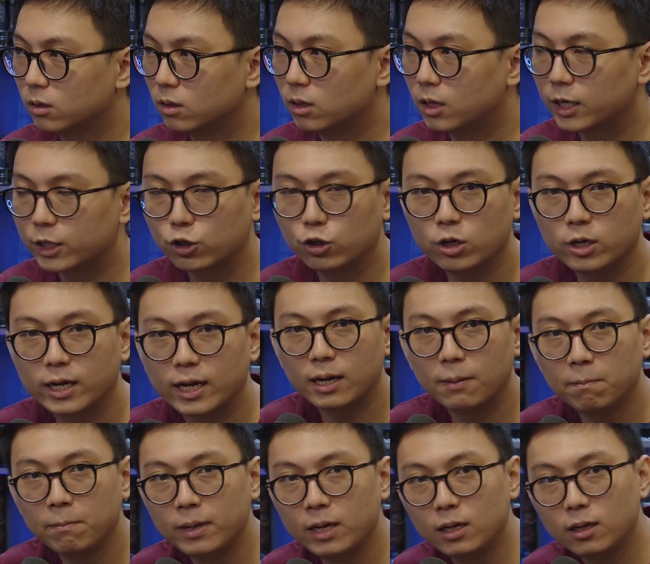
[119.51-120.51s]
Like, you could
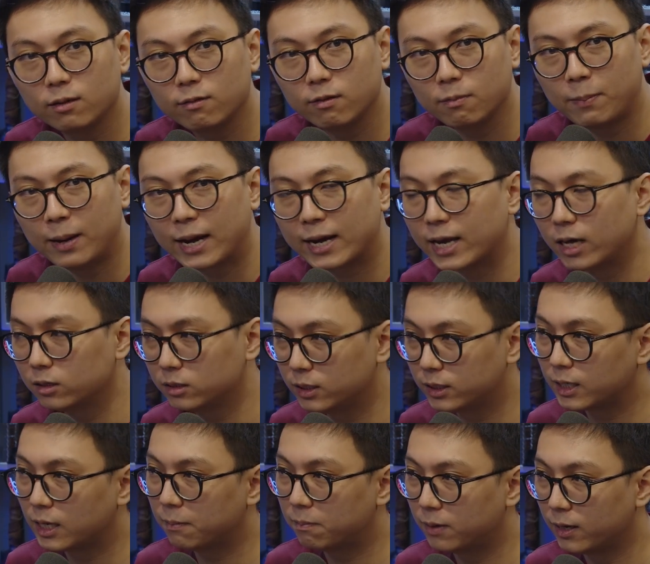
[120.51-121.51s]
middle of the pack
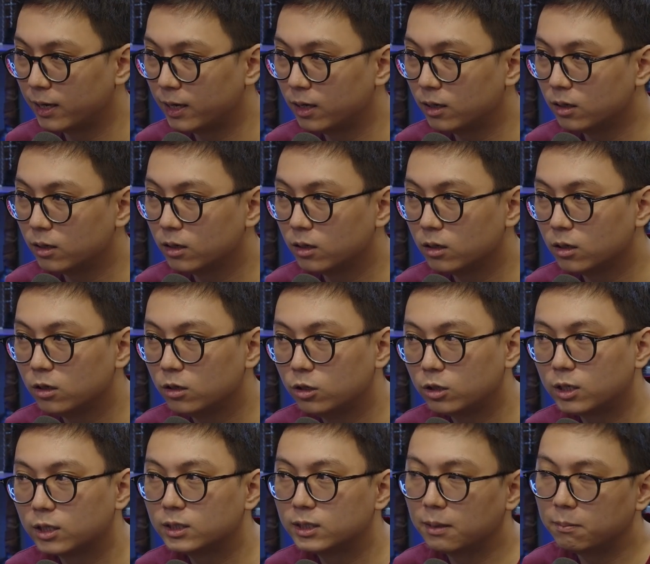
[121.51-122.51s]
LCK player, you
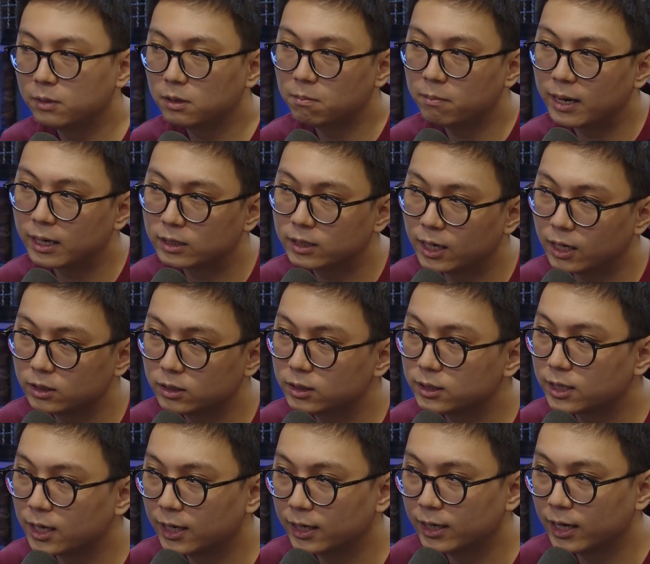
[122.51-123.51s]
can send him back to
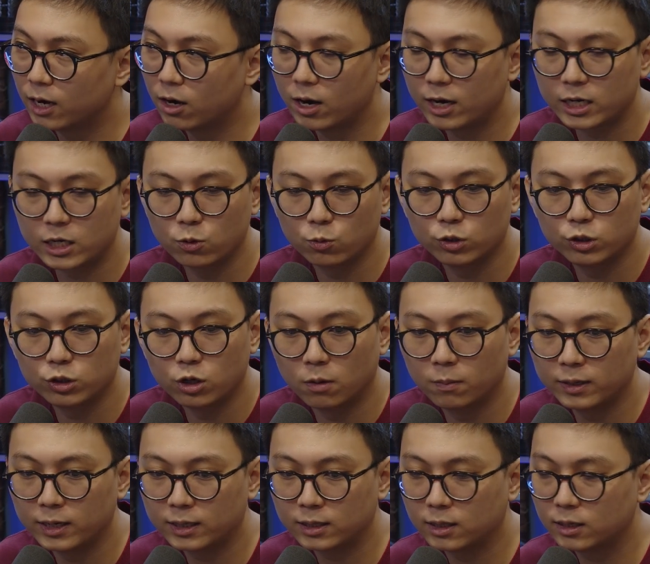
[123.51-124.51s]
LCK now, and he would
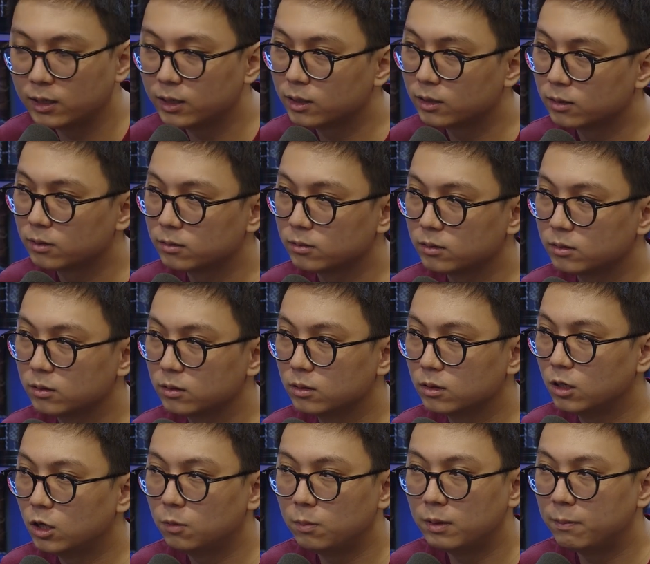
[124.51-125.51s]
dominate the league.
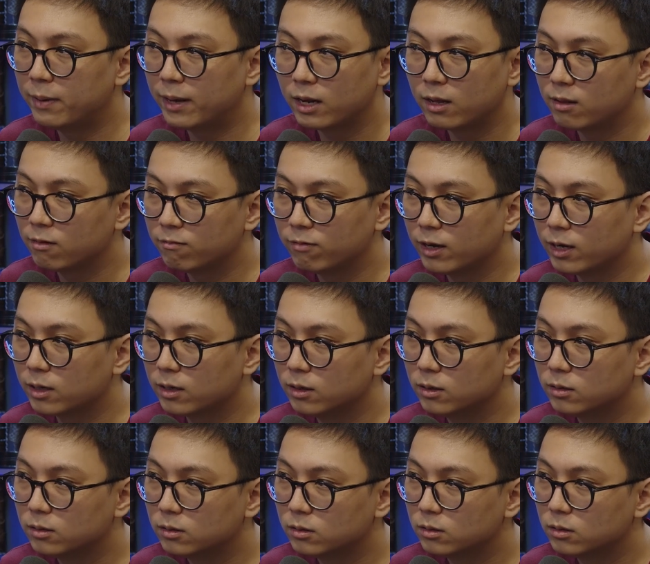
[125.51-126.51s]
He'd be better than Faker.
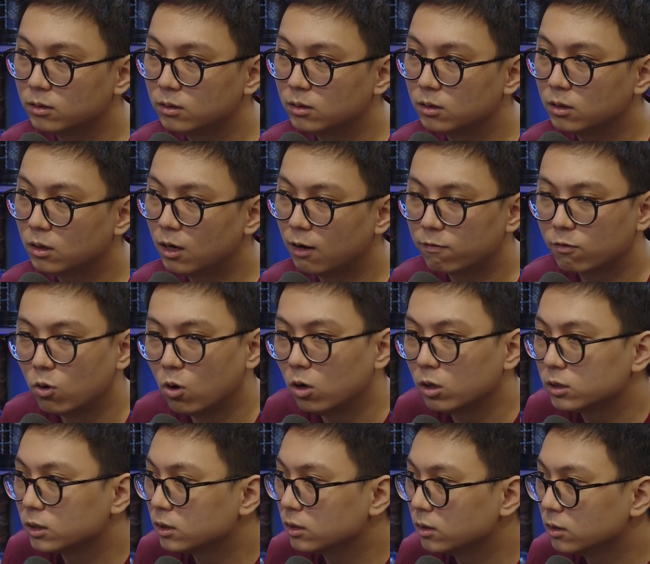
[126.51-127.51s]
Of
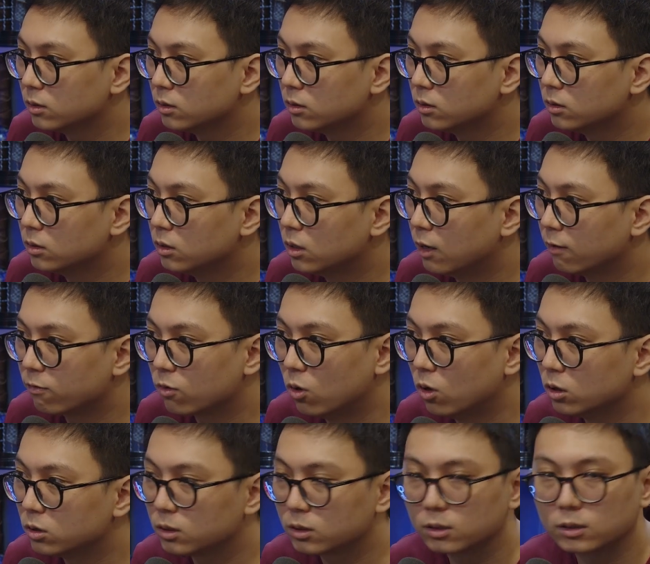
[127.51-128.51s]
course,
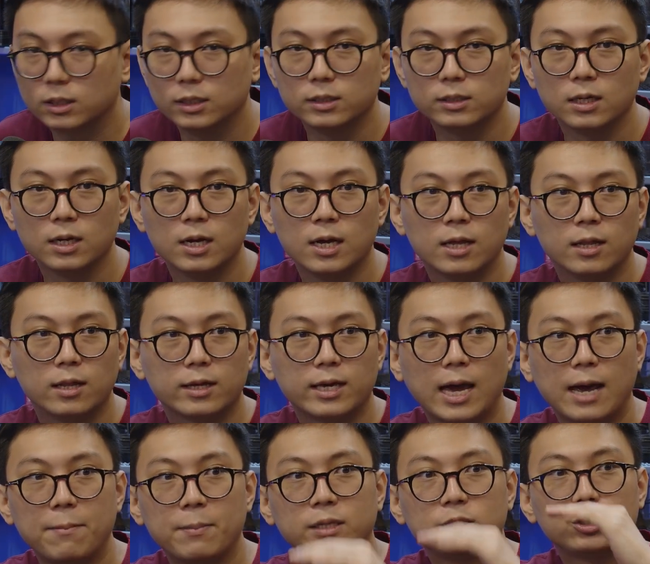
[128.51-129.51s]
because the
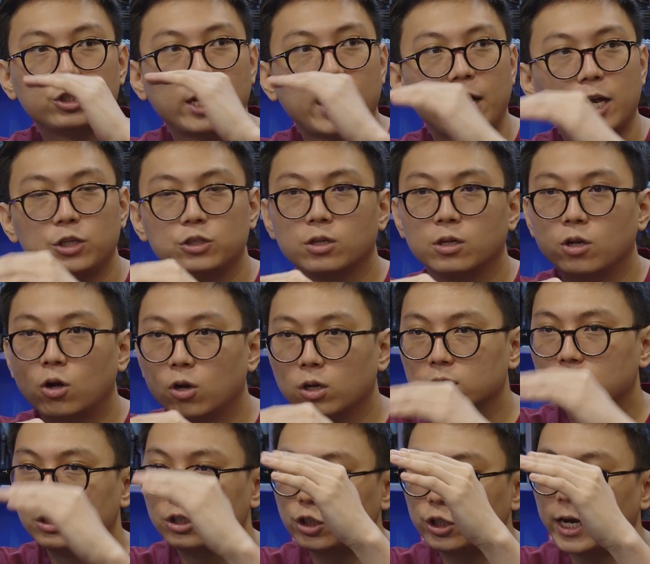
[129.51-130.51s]
game has changed, the
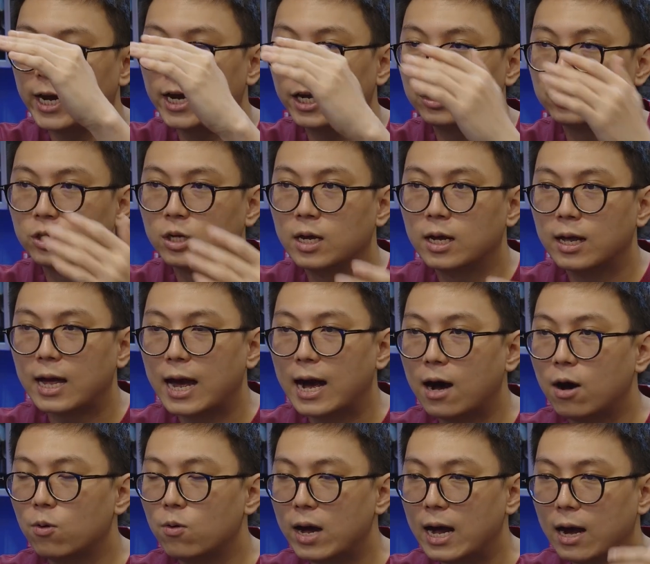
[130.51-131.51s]
knowledge has changed,
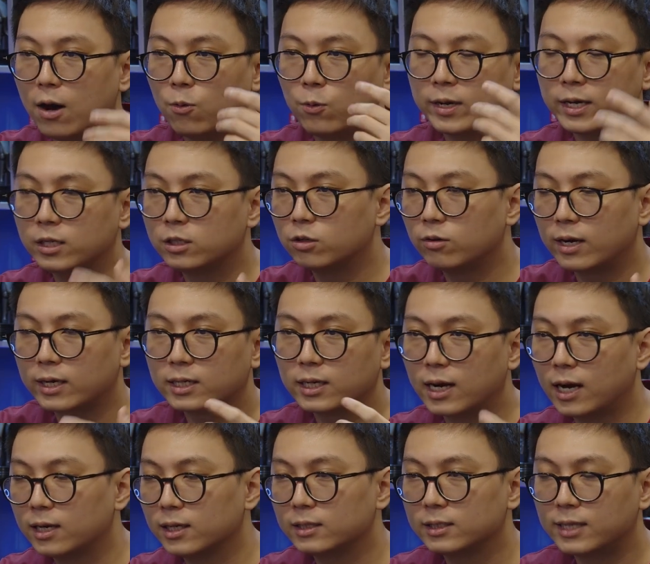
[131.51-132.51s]
how we interact and
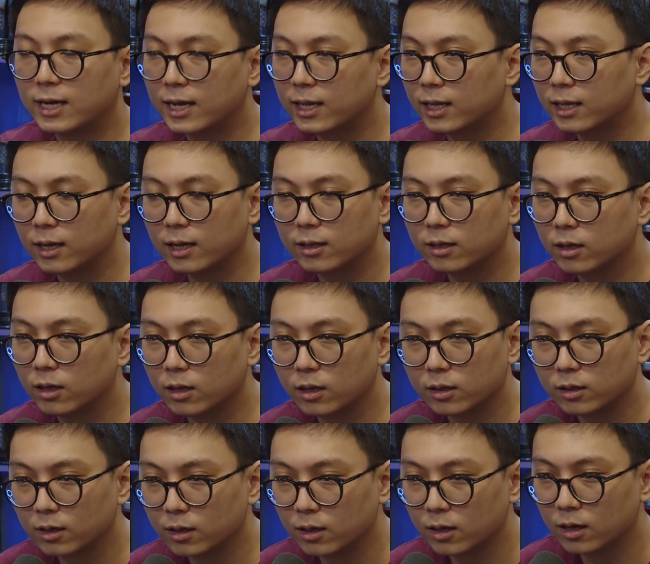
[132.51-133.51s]
understand
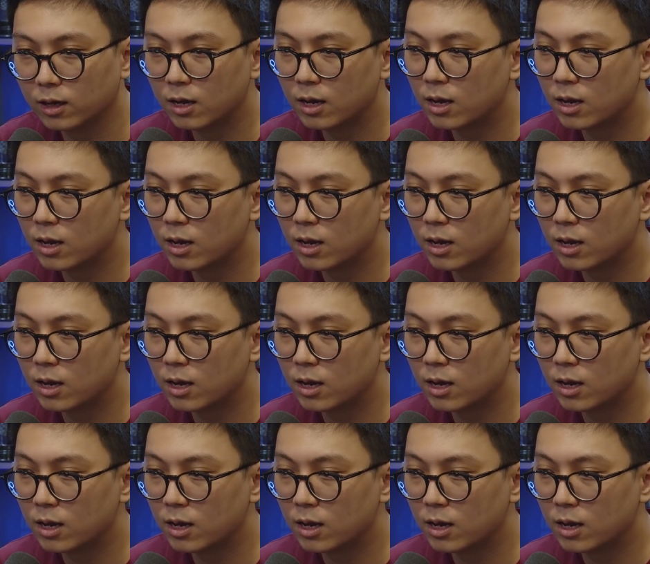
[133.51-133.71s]
the